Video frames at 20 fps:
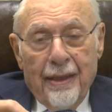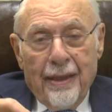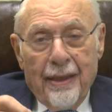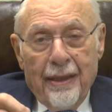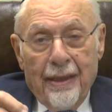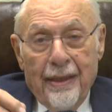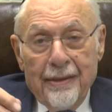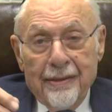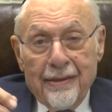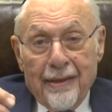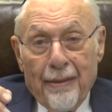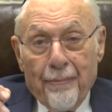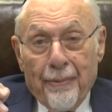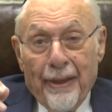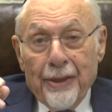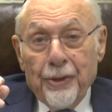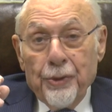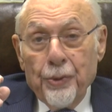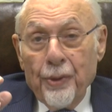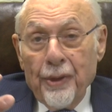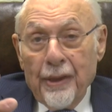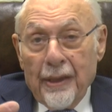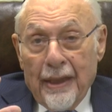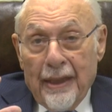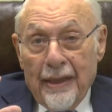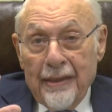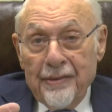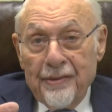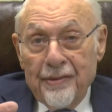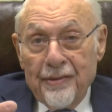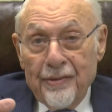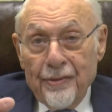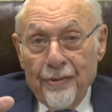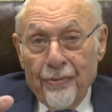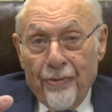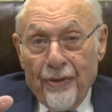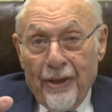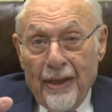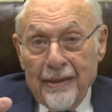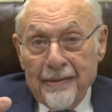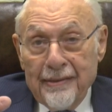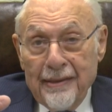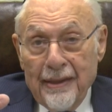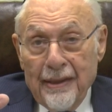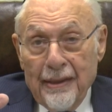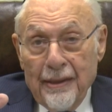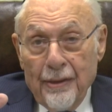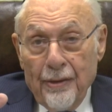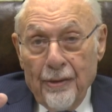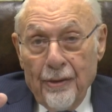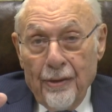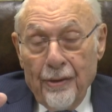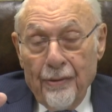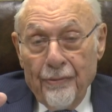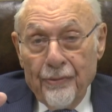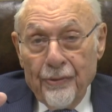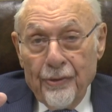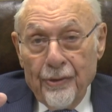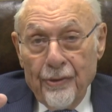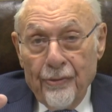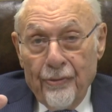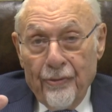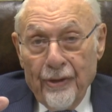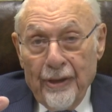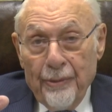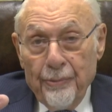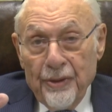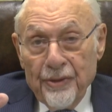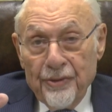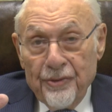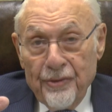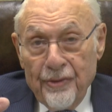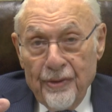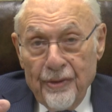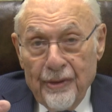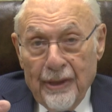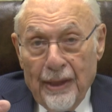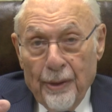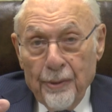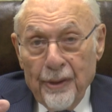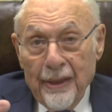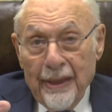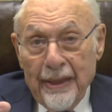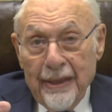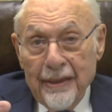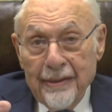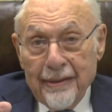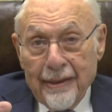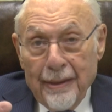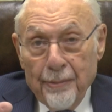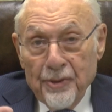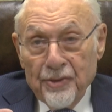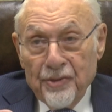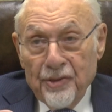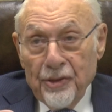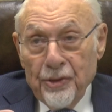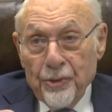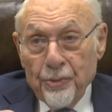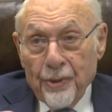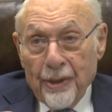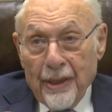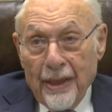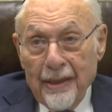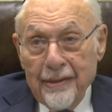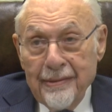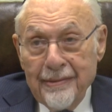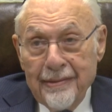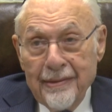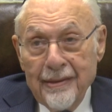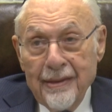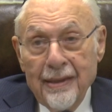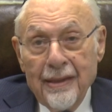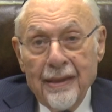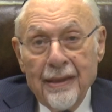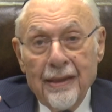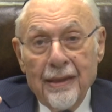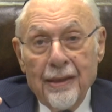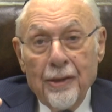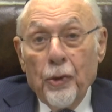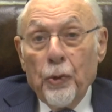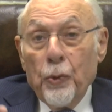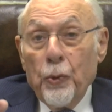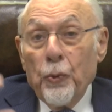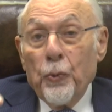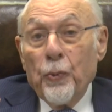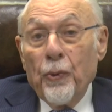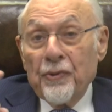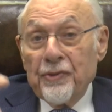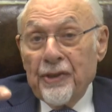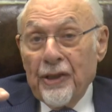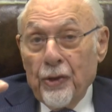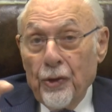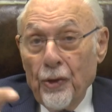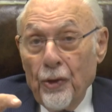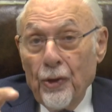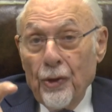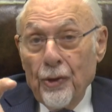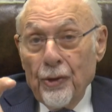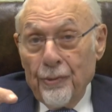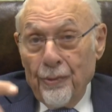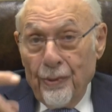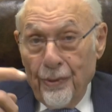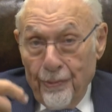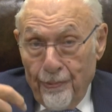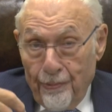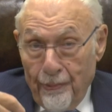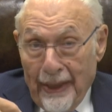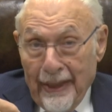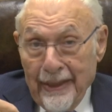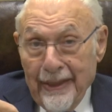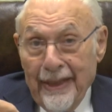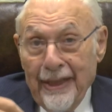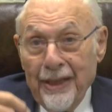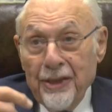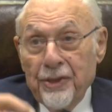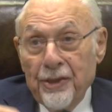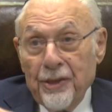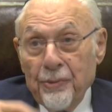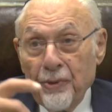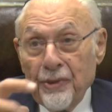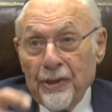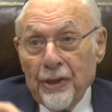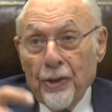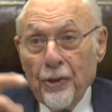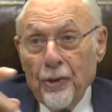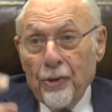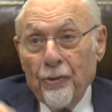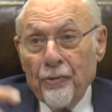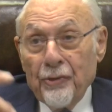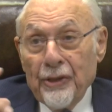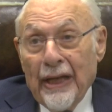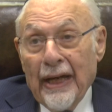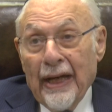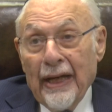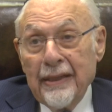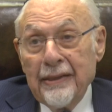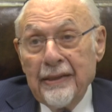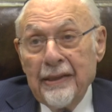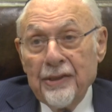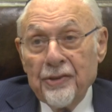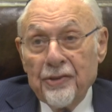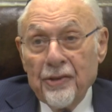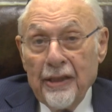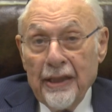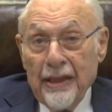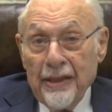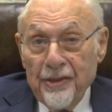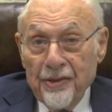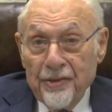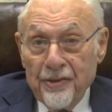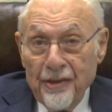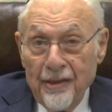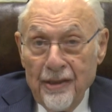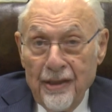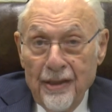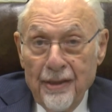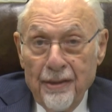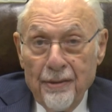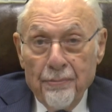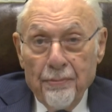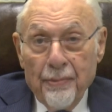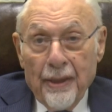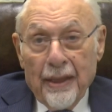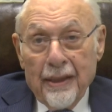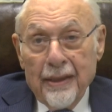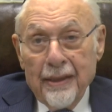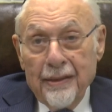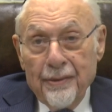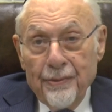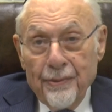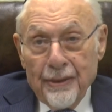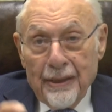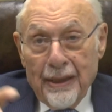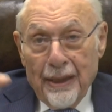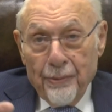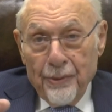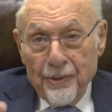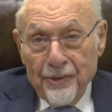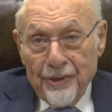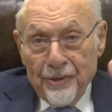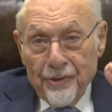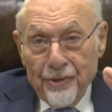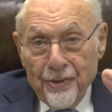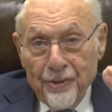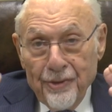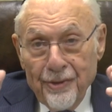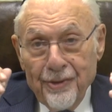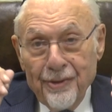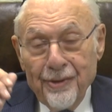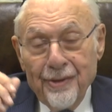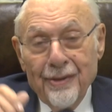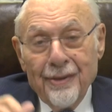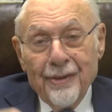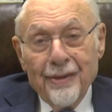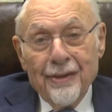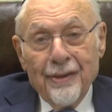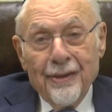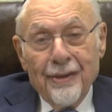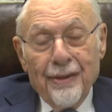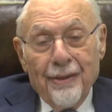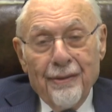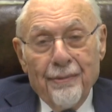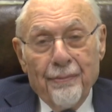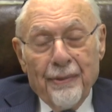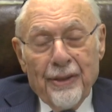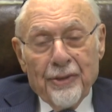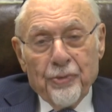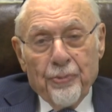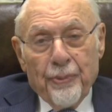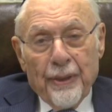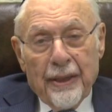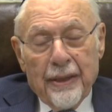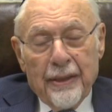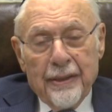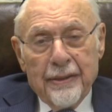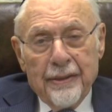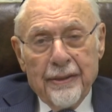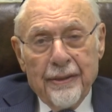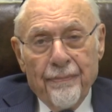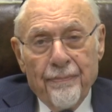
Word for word: and Rabbi Jungreis, the father of the famous, now late Rebbetzin Jungreis, who was a girl my age. She was a girl of nine in the ladies' barrack when I was in the men's barrack.